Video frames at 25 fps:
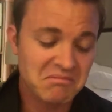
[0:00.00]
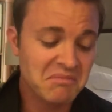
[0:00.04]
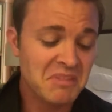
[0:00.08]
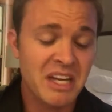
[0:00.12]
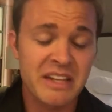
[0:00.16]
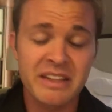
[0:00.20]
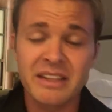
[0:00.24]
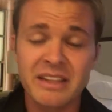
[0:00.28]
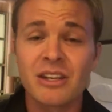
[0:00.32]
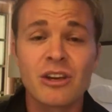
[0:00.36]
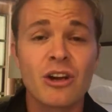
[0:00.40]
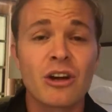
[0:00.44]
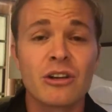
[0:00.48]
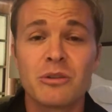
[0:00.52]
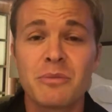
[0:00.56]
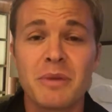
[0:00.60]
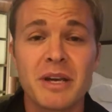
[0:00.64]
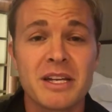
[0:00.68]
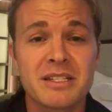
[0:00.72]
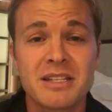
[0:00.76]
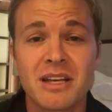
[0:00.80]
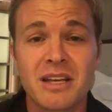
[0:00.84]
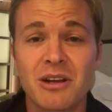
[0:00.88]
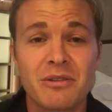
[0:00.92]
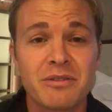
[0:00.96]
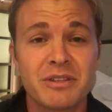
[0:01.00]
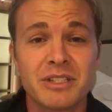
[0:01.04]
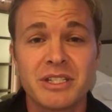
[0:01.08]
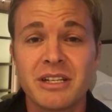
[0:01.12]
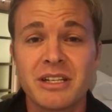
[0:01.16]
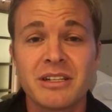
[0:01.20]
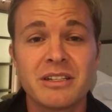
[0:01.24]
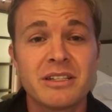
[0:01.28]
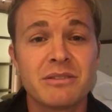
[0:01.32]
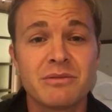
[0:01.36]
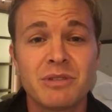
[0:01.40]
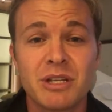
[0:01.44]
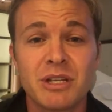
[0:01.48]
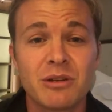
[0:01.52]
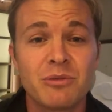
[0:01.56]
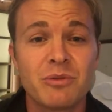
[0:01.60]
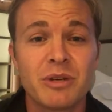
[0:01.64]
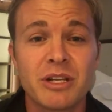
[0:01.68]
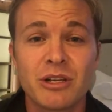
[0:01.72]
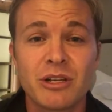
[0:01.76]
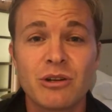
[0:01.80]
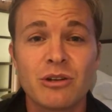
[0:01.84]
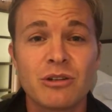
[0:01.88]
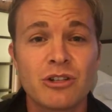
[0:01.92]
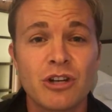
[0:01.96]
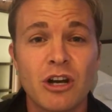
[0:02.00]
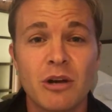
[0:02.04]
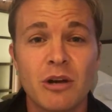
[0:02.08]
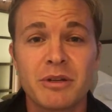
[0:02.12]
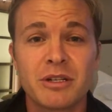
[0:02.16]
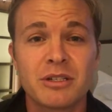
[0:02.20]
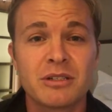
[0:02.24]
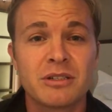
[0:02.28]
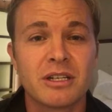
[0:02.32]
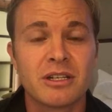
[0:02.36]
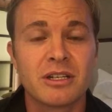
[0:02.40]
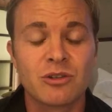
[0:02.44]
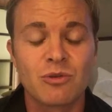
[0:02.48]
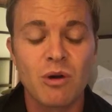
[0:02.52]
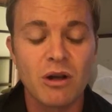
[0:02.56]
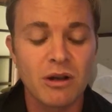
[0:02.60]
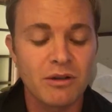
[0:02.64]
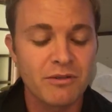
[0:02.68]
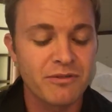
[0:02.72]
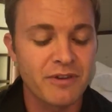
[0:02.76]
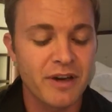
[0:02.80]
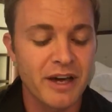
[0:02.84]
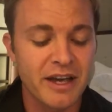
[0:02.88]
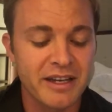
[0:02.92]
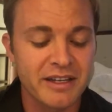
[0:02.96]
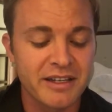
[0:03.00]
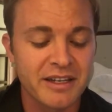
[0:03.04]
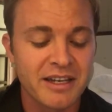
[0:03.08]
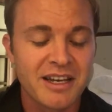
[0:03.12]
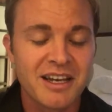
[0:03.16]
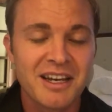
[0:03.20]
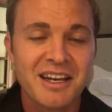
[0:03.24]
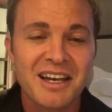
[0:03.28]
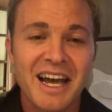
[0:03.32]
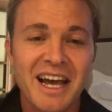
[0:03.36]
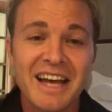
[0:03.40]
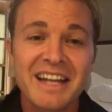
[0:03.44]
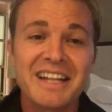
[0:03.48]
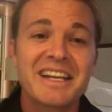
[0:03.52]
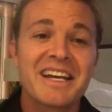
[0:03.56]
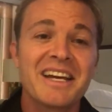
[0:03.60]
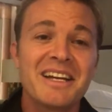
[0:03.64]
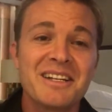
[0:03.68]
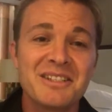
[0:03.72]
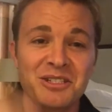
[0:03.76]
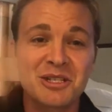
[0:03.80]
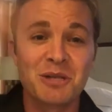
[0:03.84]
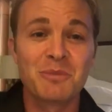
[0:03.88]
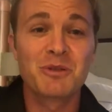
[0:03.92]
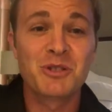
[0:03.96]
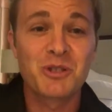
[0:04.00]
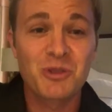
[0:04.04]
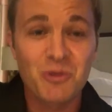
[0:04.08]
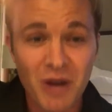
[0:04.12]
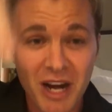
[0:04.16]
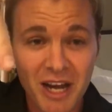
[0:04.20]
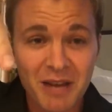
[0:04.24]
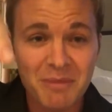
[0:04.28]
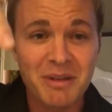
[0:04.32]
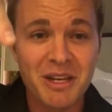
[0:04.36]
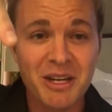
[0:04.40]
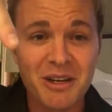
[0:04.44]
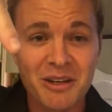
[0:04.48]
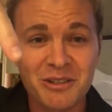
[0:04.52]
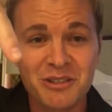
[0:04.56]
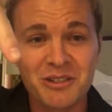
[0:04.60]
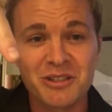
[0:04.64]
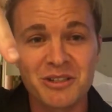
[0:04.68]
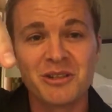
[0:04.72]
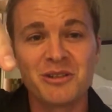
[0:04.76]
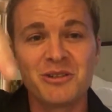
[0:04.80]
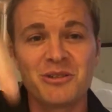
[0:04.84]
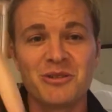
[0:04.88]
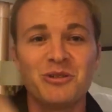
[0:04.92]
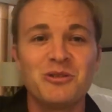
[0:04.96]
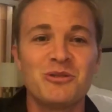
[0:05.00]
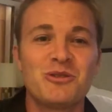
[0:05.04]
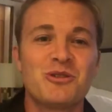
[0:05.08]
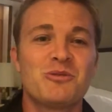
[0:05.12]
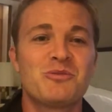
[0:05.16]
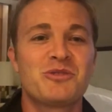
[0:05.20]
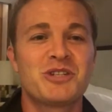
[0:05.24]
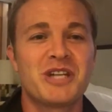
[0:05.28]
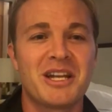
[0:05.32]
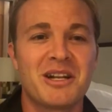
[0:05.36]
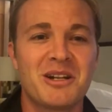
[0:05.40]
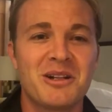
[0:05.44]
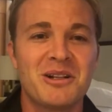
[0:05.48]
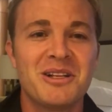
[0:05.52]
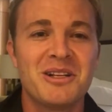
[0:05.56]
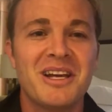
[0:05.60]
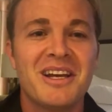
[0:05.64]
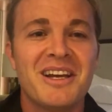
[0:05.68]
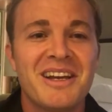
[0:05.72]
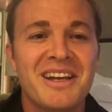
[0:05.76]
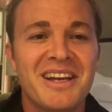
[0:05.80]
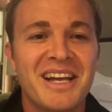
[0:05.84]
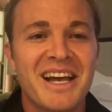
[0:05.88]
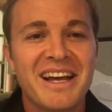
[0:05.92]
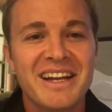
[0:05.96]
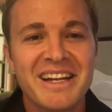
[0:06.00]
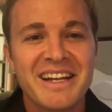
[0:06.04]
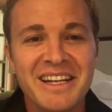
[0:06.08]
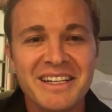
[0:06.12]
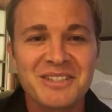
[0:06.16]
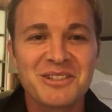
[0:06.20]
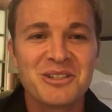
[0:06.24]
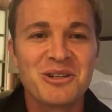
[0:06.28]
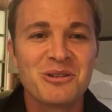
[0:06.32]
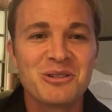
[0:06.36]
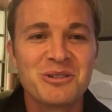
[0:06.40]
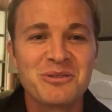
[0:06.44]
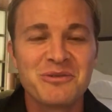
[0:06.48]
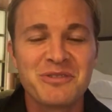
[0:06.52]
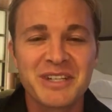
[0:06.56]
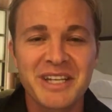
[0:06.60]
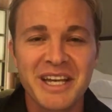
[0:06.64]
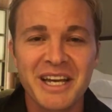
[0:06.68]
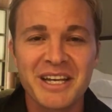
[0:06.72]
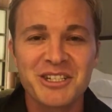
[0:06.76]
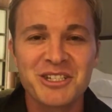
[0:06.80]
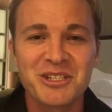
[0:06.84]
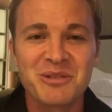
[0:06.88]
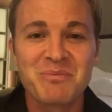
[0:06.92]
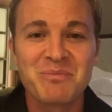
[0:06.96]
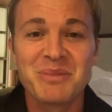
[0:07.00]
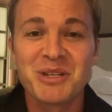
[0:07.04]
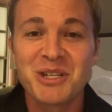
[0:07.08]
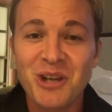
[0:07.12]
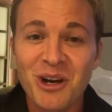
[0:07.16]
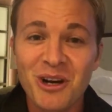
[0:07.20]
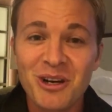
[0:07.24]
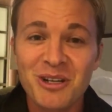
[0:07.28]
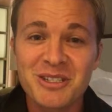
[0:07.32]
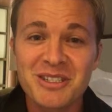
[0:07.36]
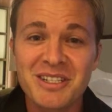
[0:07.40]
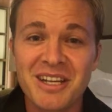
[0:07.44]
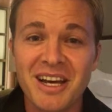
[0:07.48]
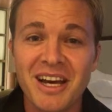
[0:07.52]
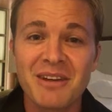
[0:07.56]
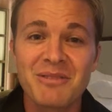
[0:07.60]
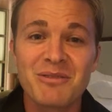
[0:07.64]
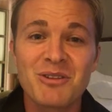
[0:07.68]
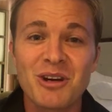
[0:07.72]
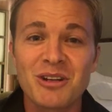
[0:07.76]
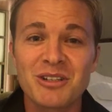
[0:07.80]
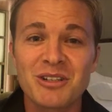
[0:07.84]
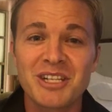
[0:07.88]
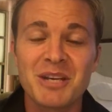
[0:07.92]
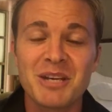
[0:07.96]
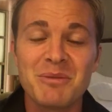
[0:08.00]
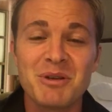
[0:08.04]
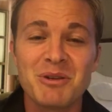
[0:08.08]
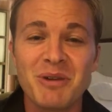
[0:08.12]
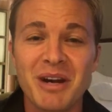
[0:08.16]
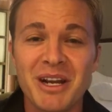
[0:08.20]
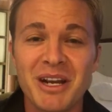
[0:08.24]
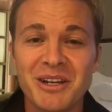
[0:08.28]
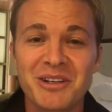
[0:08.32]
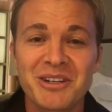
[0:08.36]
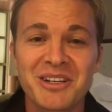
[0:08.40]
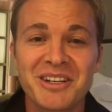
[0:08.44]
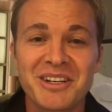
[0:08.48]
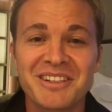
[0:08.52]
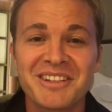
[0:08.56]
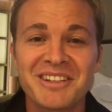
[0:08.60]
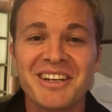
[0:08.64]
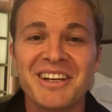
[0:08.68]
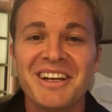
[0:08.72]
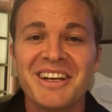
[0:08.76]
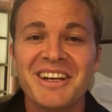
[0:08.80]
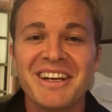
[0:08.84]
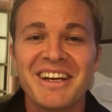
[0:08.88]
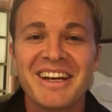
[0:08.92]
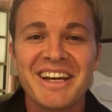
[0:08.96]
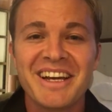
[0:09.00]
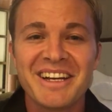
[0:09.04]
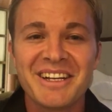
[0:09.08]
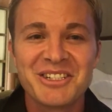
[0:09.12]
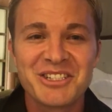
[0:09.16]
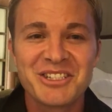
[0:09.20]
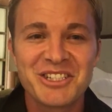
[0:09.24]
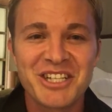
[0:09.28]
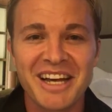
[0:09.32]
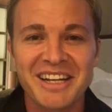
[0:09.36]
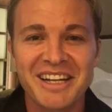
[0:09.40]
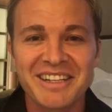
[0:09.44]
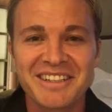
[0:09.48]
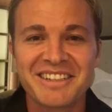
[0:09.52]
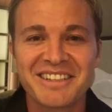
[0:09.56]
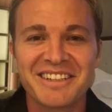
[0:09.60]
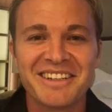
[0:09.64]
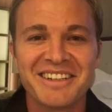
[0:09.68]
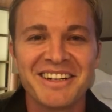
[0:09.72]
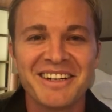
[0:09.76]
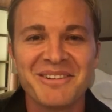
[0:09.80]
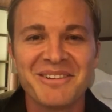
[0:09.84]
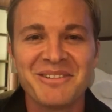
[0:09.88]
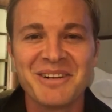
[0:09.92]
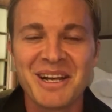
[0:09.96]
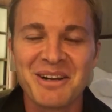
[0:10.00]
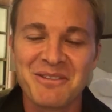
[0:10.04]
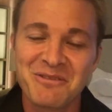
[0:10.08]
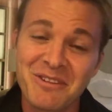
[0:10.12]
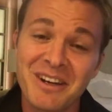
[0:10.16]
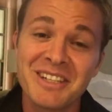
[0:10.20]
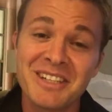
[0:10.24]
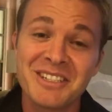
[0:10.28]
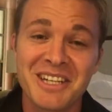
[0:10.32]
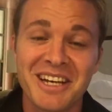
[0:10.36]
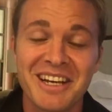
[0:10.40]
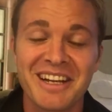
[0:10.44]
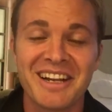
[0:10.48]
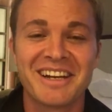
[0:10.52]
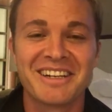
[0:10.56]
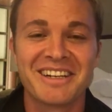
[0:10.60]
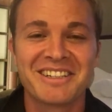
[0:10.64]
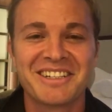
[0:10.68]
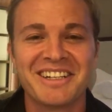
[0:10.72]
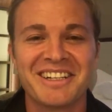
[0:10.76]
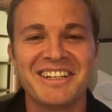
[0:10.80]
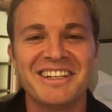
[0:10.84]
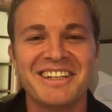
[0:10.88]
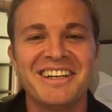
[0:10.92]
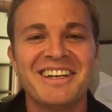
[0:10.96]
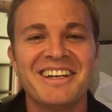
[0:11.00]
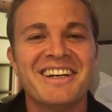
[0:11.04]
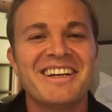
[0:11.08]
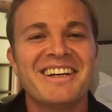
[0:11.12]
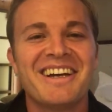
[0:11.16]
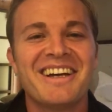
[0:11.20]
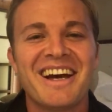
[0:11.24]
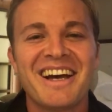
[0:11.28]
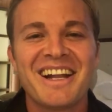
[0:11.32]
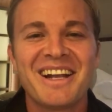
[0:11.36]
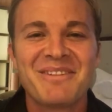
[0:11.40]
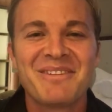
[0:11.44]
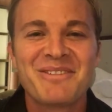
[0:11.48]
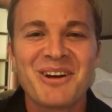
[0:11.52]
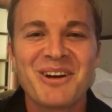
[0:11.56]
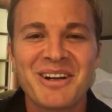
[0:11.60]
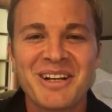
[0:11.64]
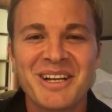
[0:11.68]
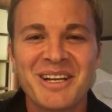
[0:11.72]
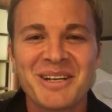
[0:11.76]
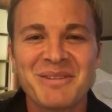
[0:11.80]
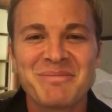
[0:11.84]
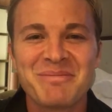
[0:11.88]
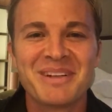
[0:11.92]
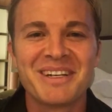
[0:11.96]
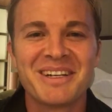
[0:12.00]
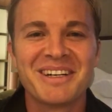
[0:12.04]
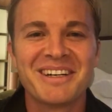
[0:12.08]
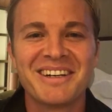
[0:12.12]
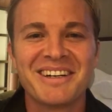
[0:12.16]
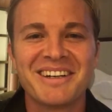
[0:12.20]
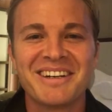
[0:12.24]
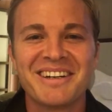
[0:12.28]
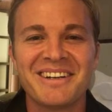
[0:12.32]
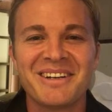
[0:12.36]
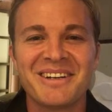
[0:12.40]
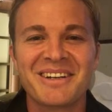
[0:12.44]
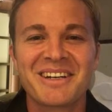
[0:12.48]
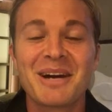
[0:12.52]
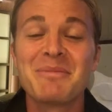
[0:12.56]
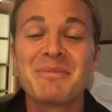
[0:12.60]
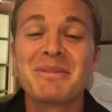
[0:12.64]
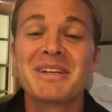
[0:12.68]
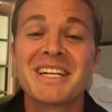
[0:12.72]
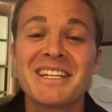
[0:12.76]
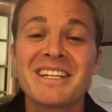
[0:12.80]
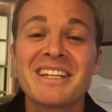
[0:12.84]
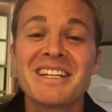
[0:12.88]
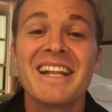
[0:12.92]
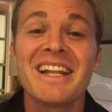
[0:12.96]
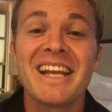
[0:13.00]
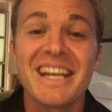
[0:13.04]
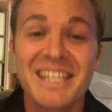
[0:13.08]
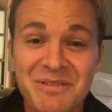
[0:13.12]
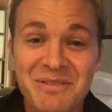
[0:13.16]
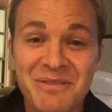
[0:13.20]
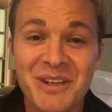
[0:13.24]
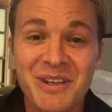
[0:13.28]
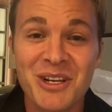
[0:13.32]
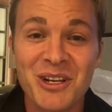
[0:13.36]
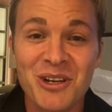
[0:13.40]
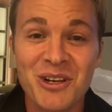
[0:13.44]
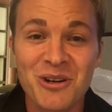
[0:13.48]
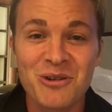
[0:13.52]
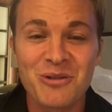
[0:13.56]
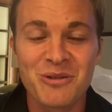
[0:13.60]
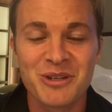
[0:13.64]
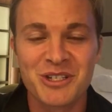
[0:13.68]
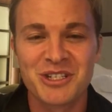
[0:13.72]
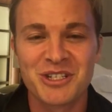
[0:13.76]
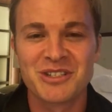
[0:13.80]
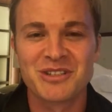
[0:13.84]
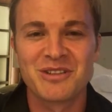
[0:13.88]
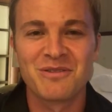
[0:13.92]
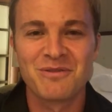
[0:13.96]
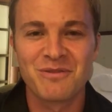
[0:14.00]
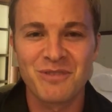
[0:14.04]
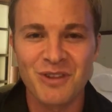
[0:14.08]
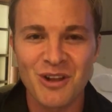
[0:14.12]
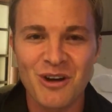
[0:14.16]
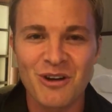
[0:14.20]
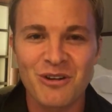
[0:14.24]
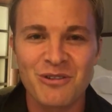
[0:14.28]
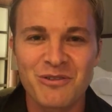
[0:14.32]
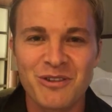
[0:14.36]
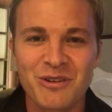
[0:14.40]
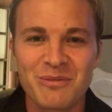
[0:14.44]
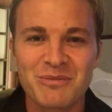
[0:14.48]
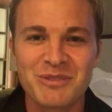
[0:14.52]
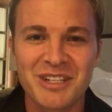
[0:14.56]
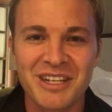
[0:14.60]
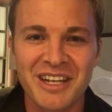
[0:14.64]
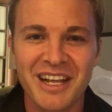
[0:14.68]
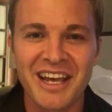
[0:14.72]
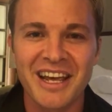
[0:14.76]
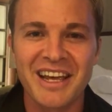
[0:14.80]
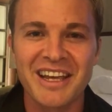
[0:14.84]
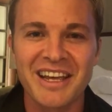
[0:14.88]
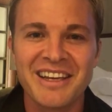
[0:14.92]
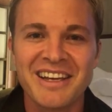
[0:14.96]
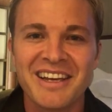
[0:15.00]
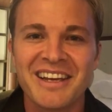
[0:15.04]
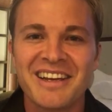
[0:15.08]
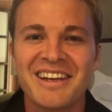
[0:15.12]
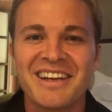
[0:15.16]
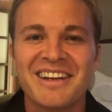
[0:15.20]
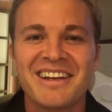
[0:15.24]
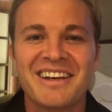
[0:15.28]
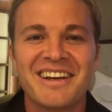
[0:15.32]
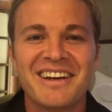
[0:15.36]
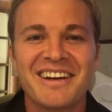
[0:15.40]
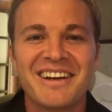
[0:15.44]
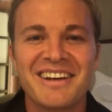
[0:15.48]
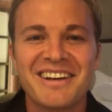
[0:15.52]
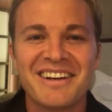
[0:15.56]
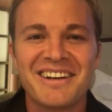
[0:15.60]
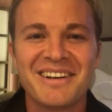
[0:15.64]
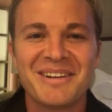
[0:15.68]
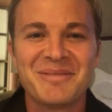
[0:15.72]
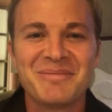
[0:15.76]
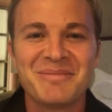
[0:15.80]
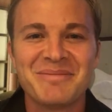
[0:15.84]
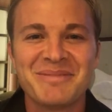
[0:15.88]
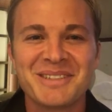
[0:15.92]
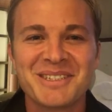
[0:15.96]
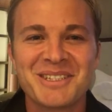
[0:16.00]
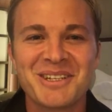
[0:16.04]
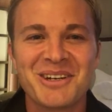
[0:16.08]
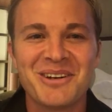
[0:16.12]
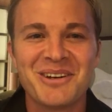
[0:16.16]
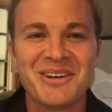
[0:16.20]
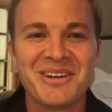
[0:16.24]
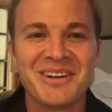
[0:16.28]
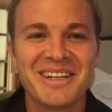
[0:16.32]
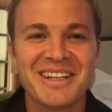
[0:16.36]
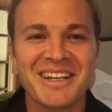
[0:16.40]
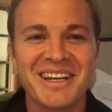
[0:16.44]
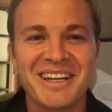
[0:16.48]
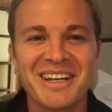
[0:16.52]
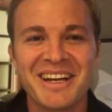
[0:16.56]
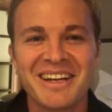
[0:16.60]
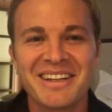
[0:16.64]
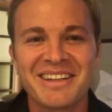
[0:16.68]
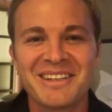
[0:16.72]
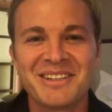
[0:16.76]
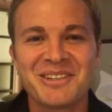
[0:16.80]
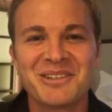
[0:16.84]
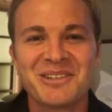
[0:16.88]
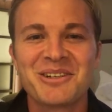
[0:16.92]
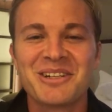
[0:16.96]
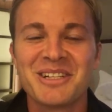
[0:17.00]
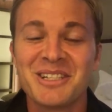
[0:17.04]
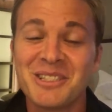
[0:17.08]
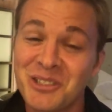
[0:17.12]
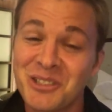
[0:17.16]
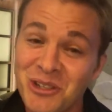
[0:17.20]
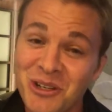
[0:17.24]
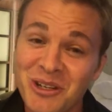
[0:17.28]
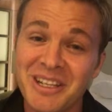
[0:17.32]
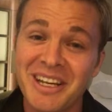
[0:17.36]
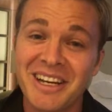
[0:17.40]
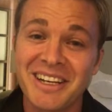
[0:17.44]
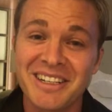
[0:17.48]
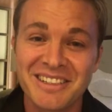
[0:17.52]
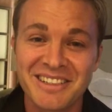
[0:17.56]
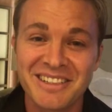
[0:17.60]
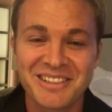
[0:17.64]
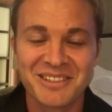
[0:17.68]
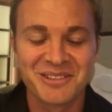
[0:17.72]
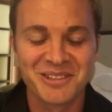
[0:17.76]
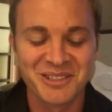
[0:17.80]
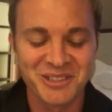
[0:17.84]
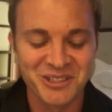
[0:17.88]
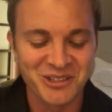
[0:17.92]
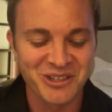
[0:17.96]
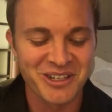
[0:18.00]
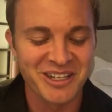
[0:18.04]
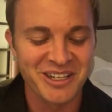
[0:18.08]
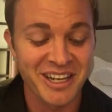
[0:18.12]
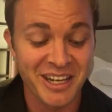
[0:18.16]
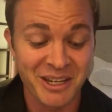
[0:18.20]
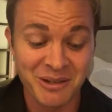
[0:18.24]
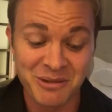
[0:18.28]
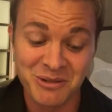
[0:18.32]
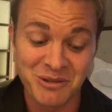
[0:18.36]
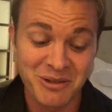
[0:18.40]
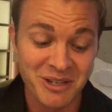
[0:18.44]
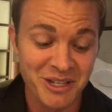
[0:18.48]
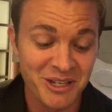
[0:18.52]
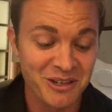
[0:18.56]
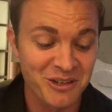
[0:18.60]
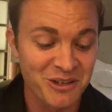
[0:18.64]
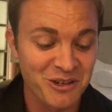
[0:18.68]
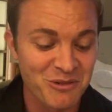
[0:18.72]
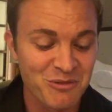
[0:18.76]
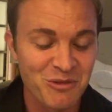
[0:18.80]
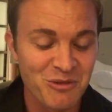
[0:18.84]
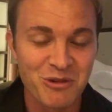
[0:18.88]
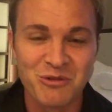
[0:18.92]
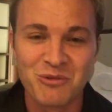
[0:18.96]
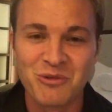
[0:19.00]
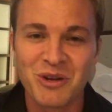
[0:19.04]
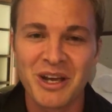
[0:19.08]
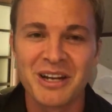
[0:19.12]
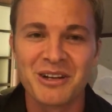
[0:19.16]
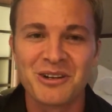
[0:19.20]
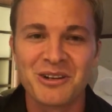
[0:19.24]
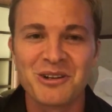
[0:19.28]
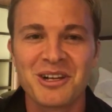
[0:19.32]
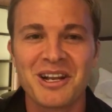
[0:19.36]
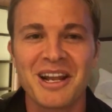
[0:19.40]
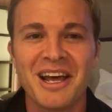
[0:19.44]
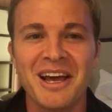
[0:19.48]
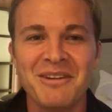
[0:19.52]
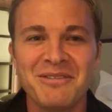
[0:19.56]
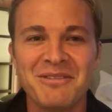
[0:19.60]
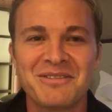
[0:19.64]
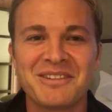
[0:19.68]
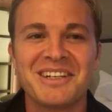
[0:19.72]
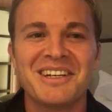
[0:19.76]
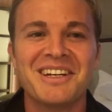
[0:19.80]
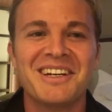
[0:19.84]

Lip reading: I think he got the best out of it, did a really good job in qualifying. And again, subscribe here to the YouTube channel and hit the notification because I've got Kimi Räikkönen in a chat. We had a fun chat actually, and I've got him coming in the next video, which is the vlog from today. I think you'll enjoy that. You'll enjoy that. He was really in a good mood. We had a good laugh.